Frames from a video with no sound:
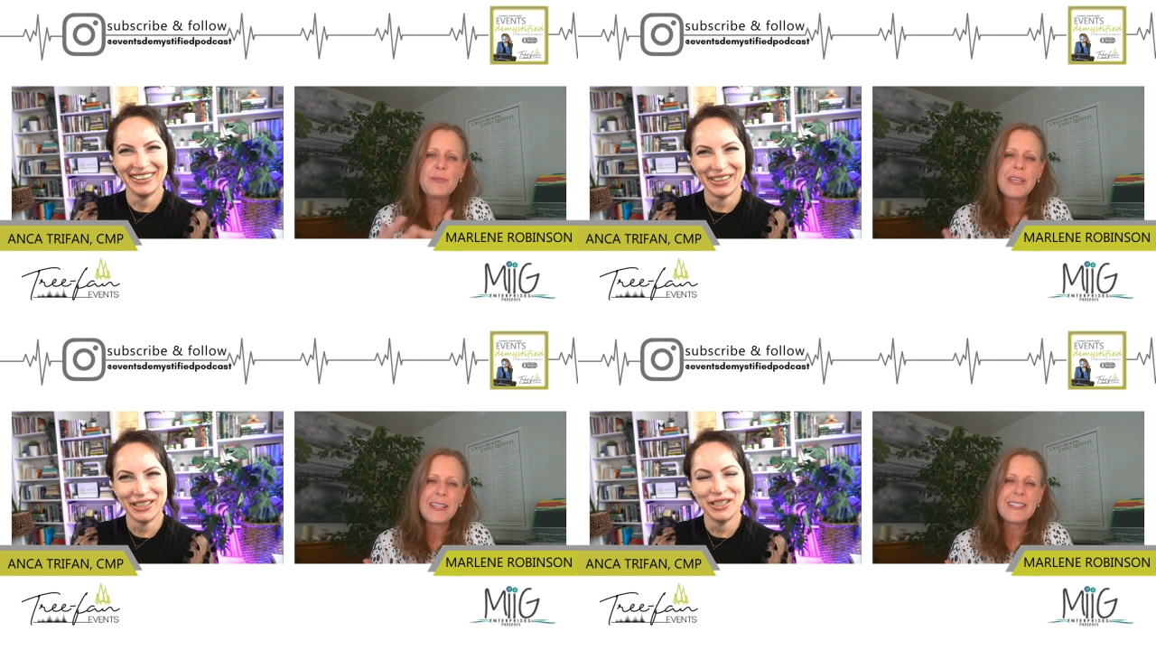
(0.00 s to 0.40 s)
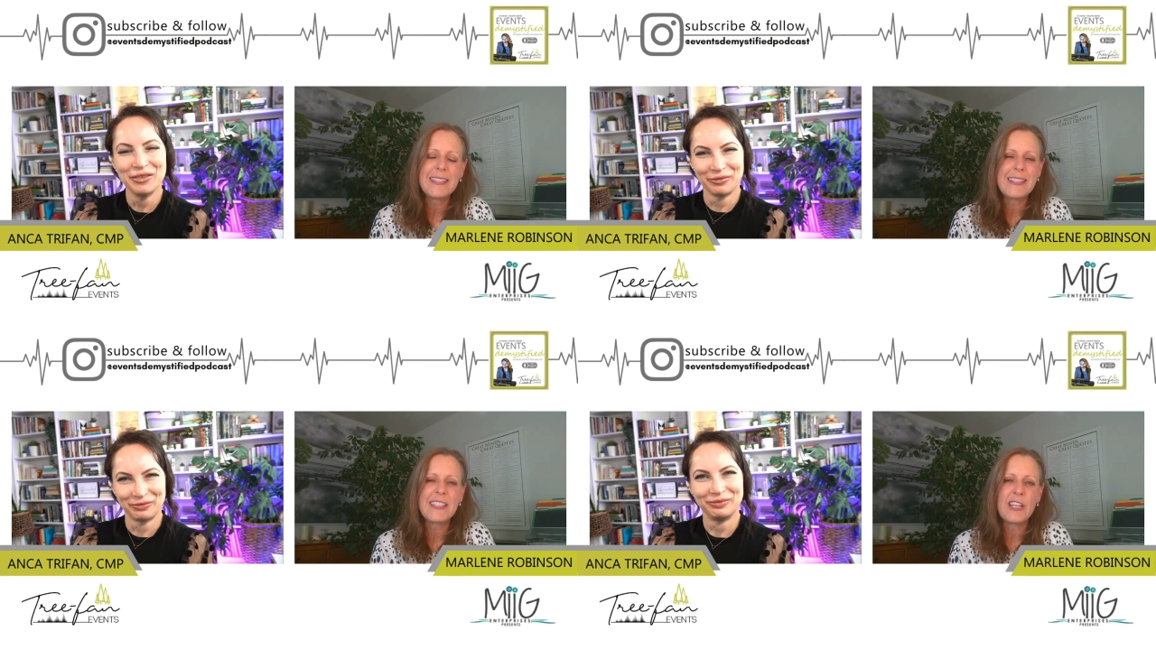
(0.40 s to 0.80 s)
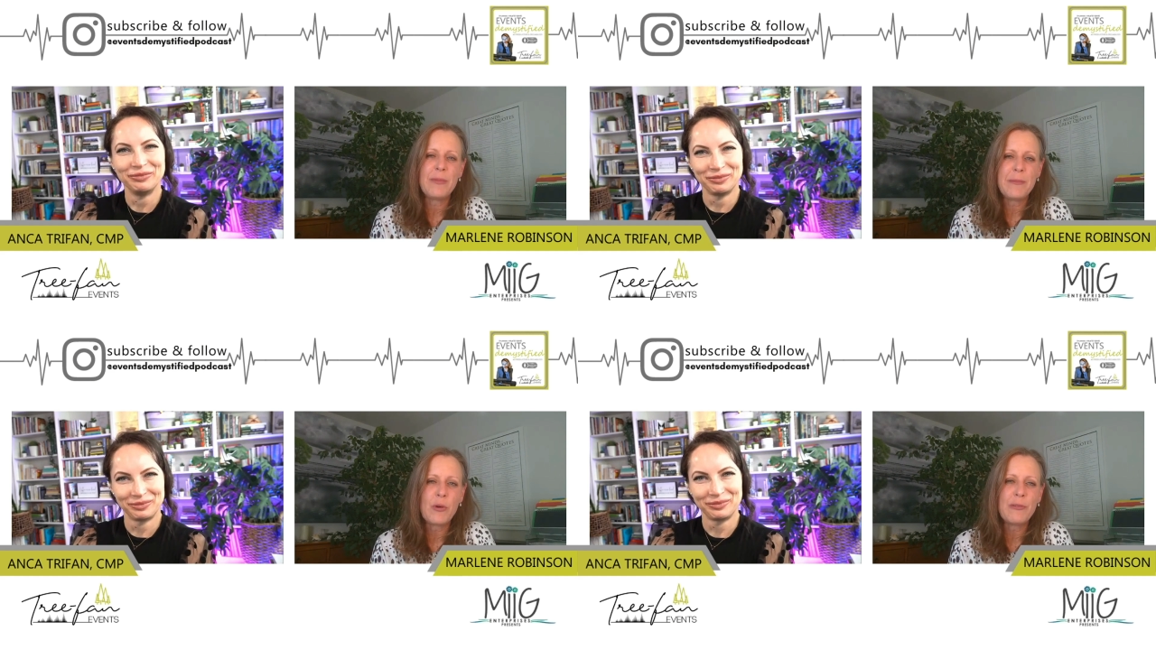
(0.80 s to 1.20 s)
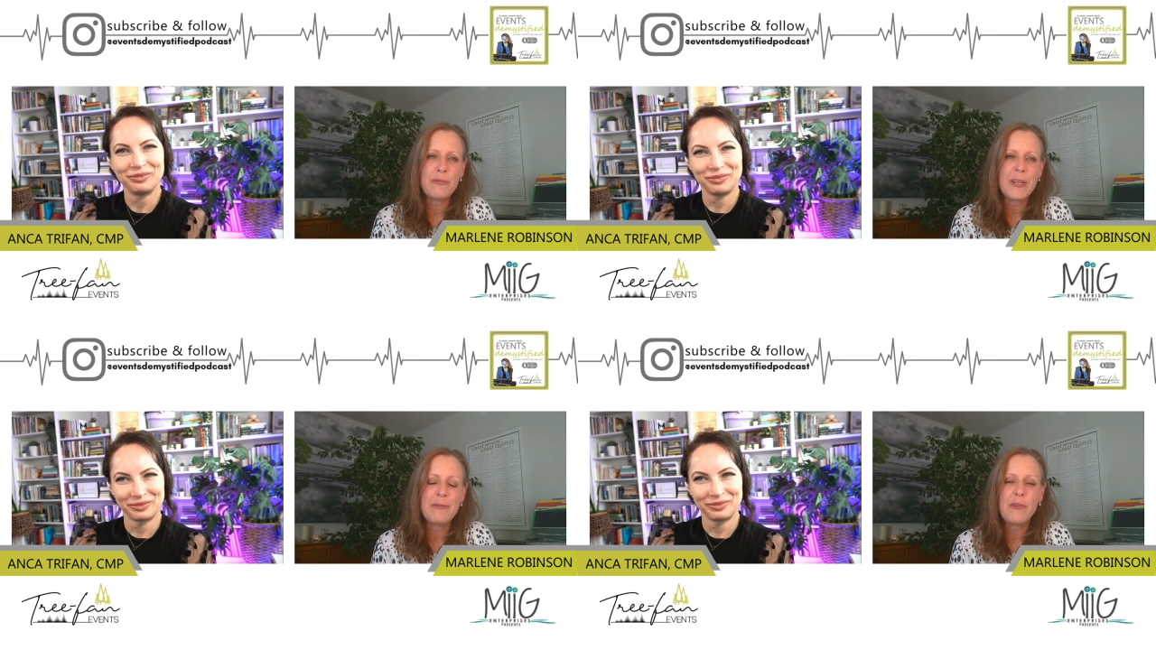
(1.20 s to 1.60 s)
Speaker 1: just because this is going to be
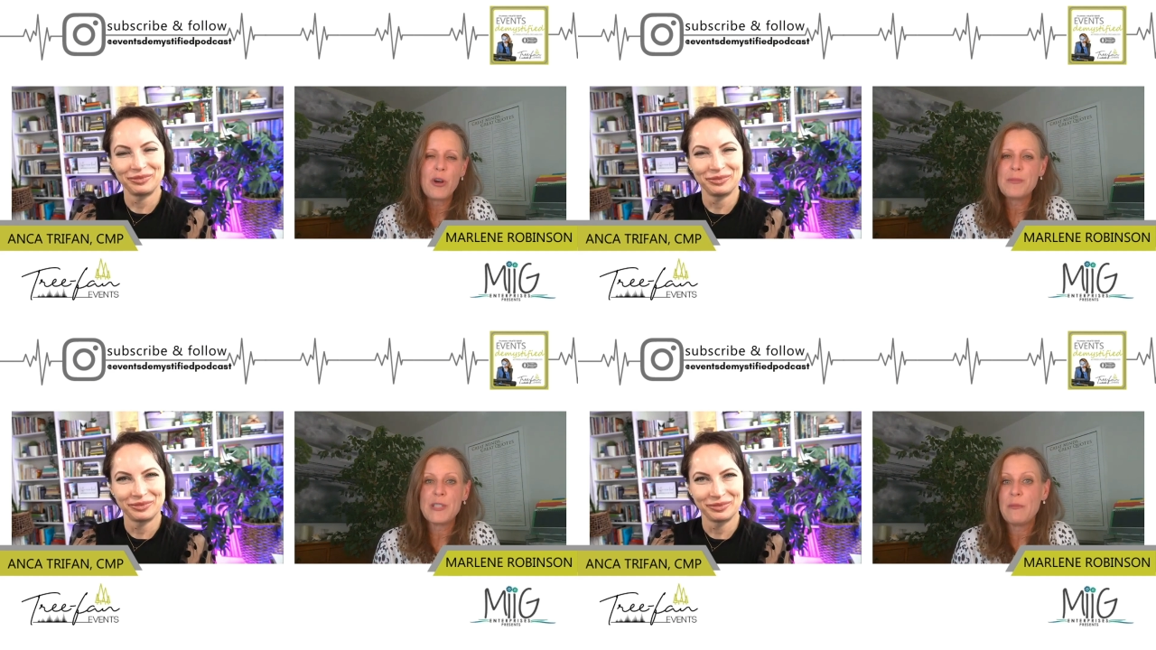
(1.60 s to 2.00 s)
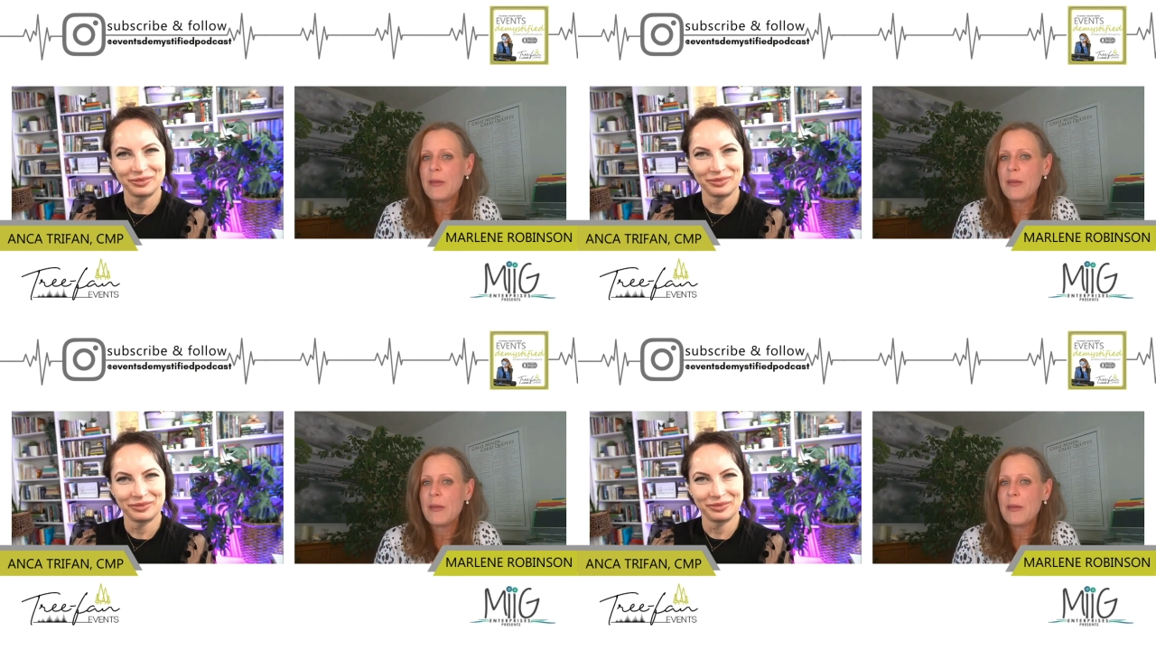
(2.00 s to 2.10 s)
more free form. So